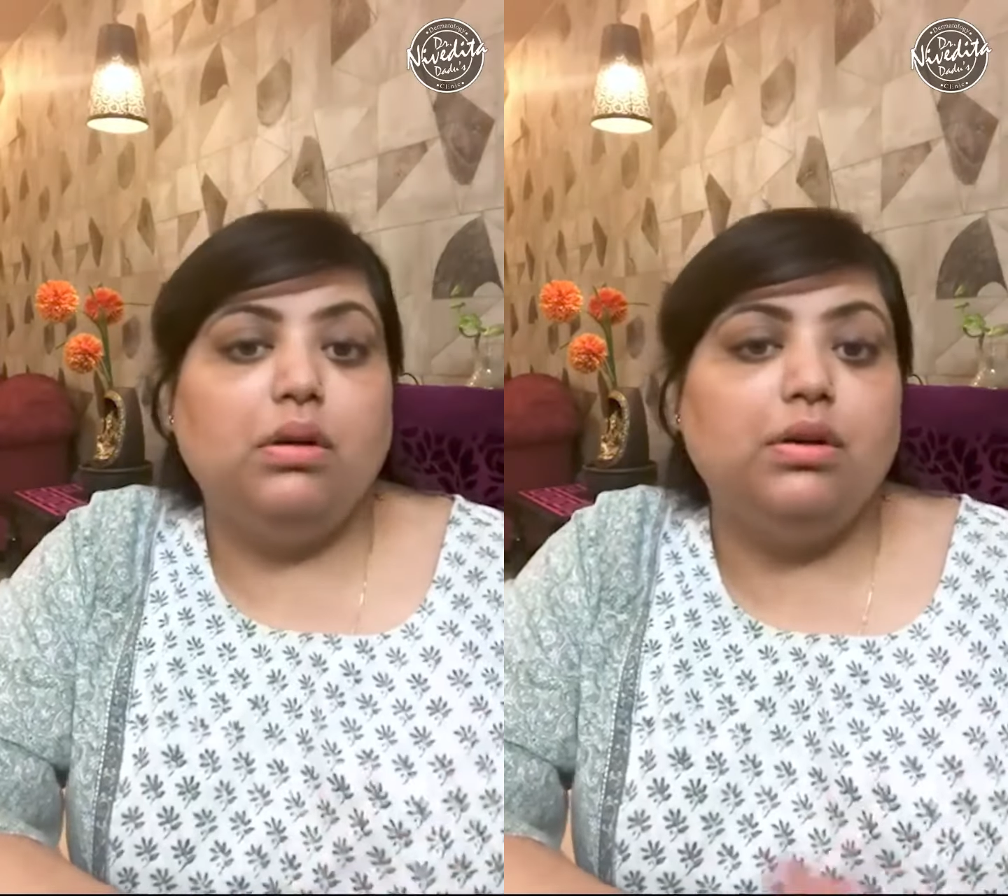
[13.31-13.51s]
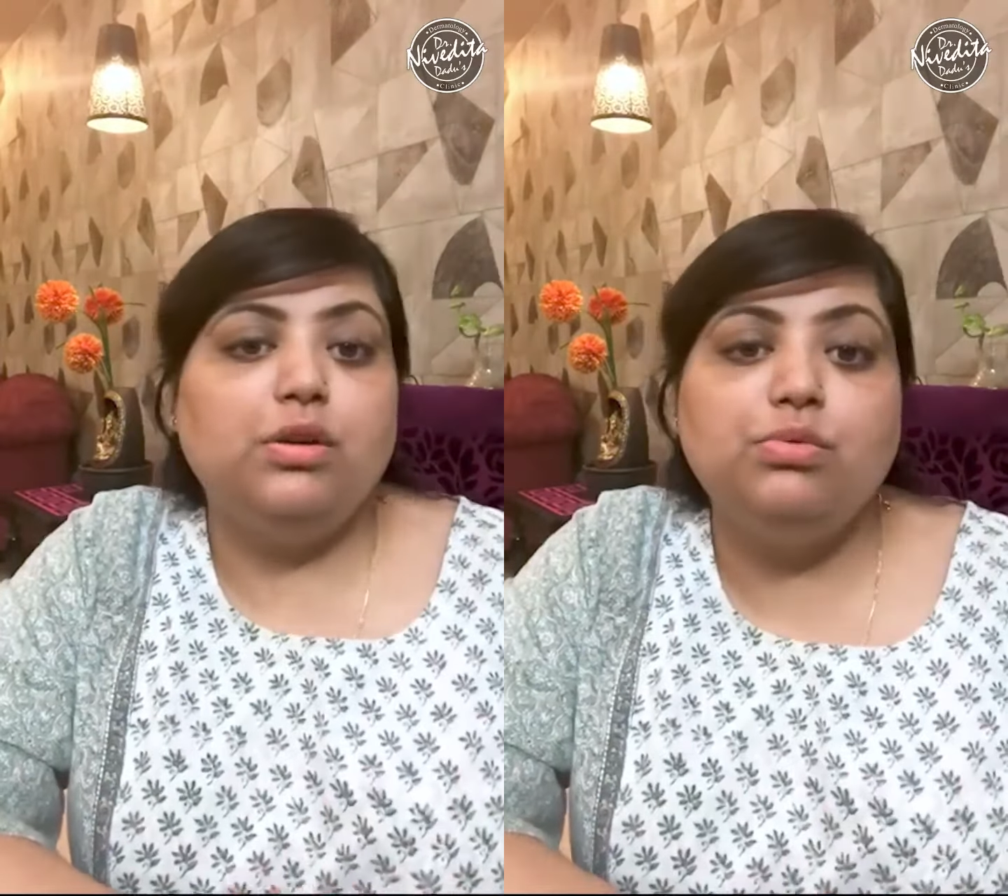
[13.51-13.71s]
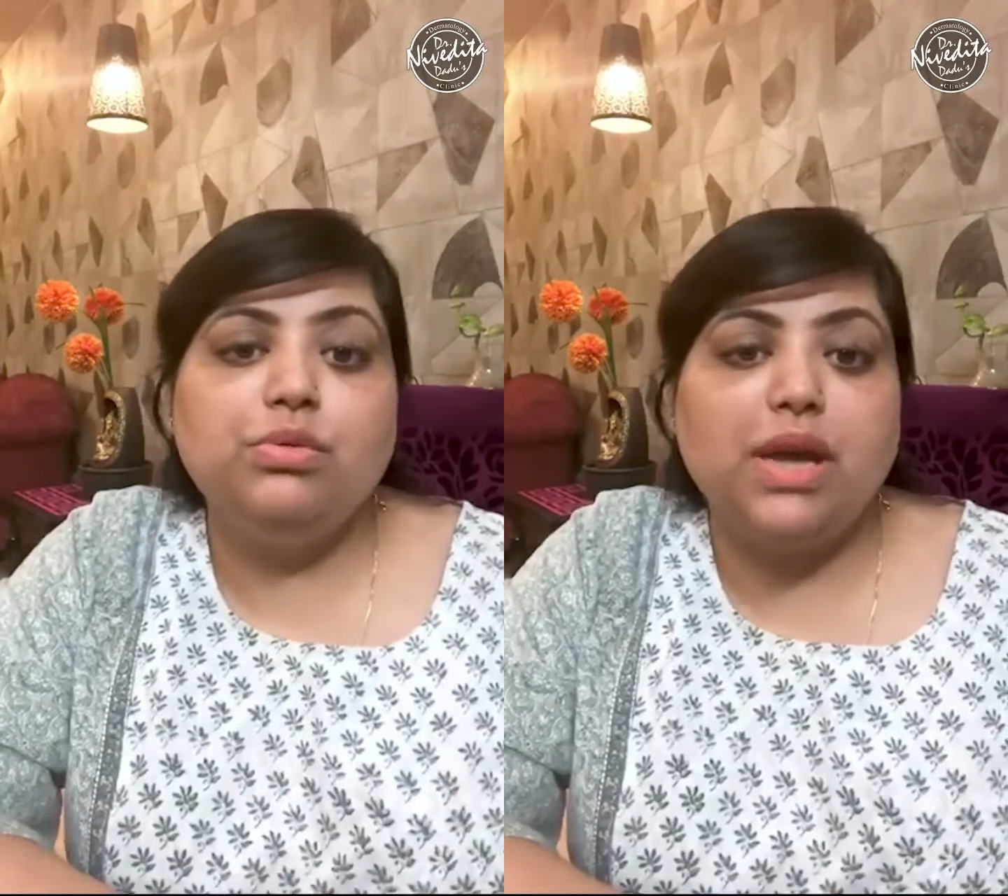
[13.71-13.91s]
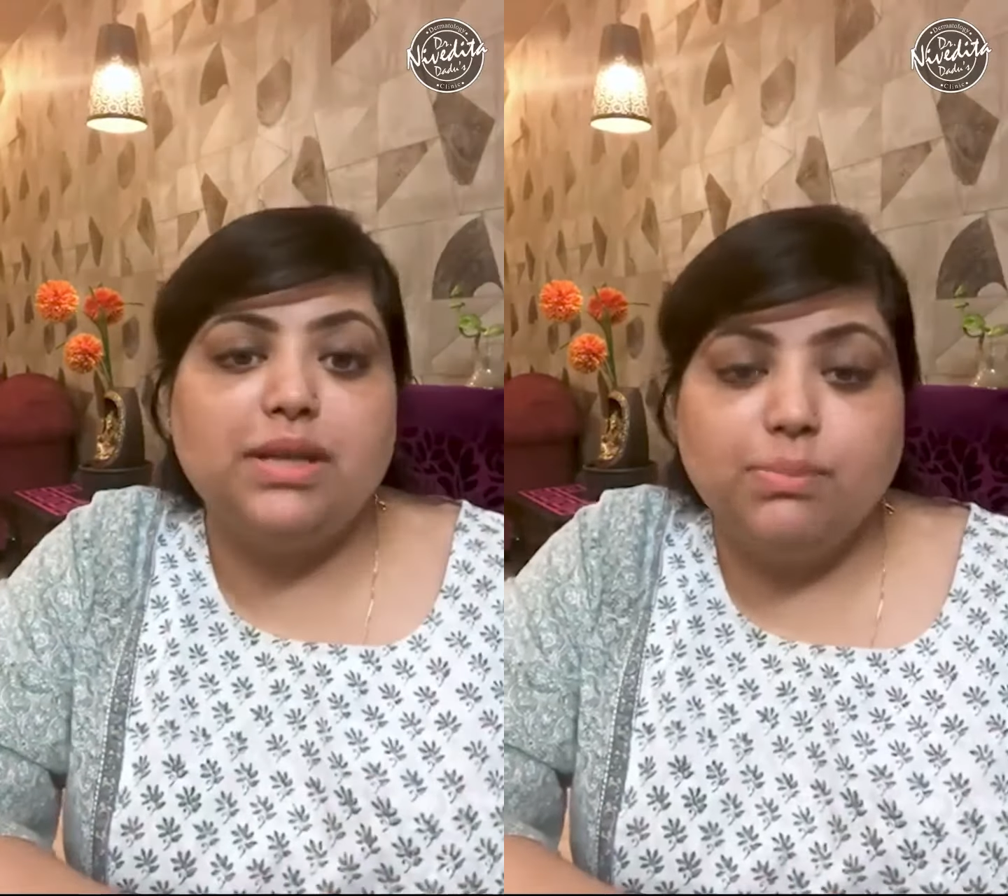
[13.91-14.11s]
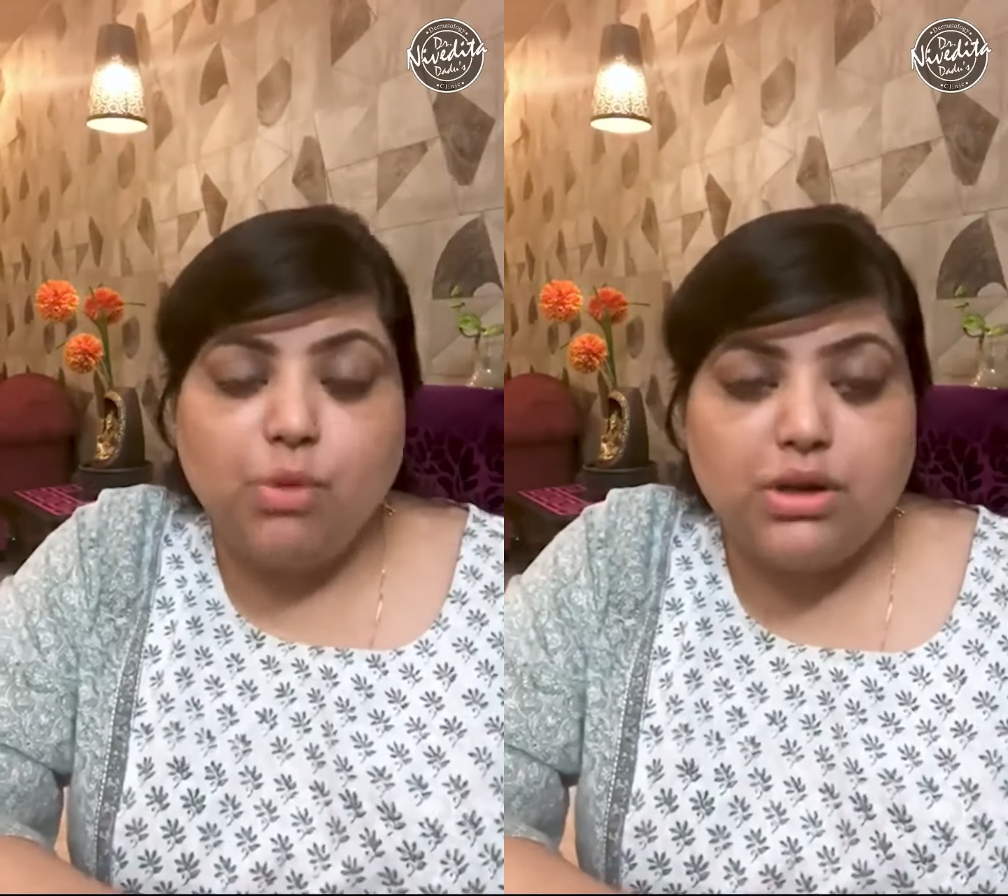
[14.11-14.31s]
use as
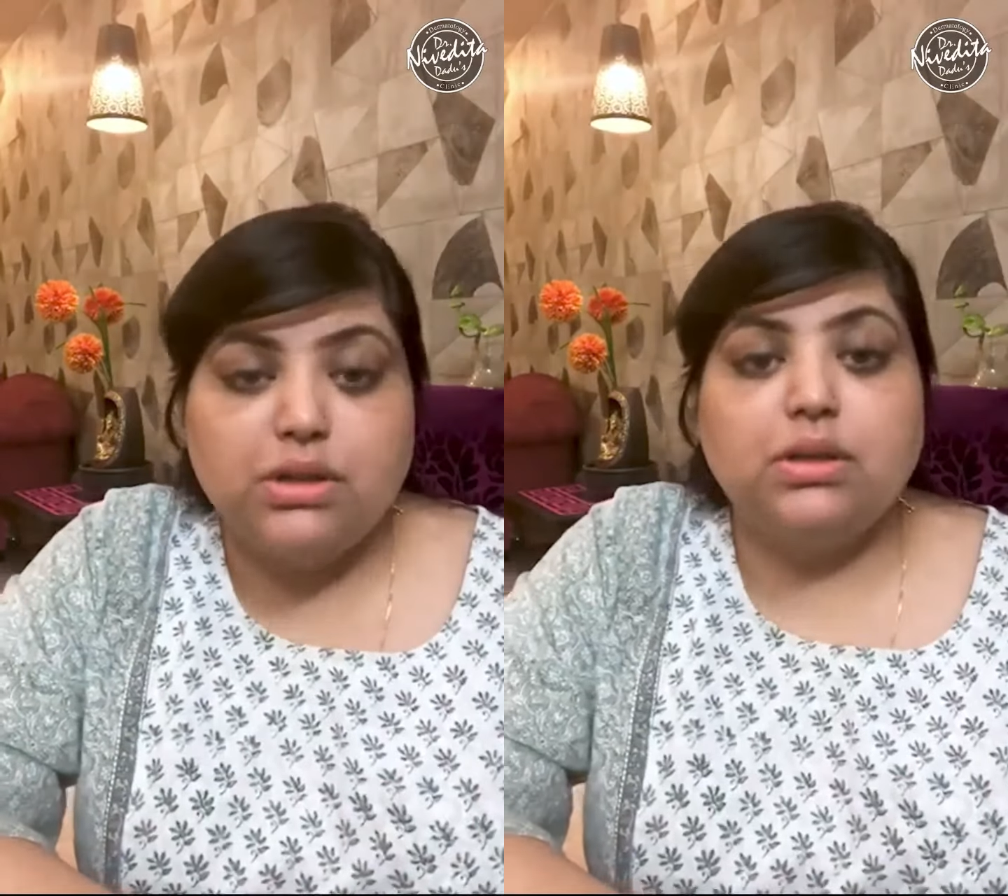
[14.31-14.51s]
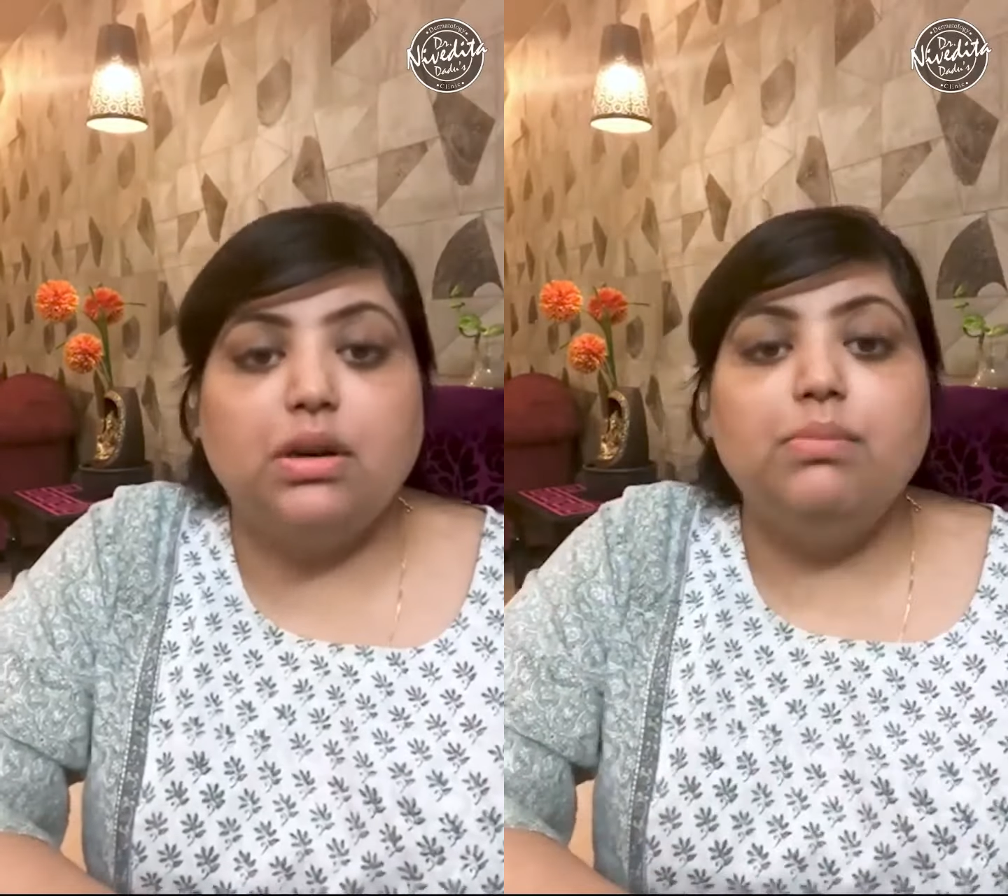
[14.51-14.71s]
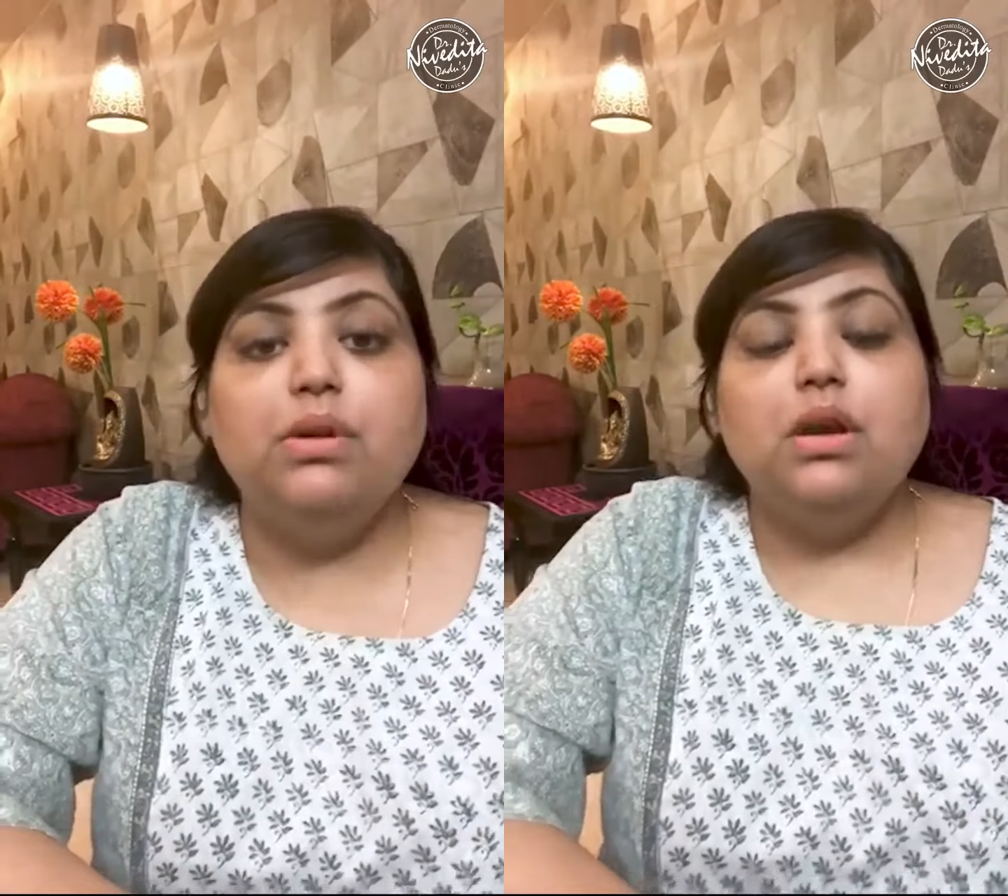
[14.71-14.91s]
a body scrub.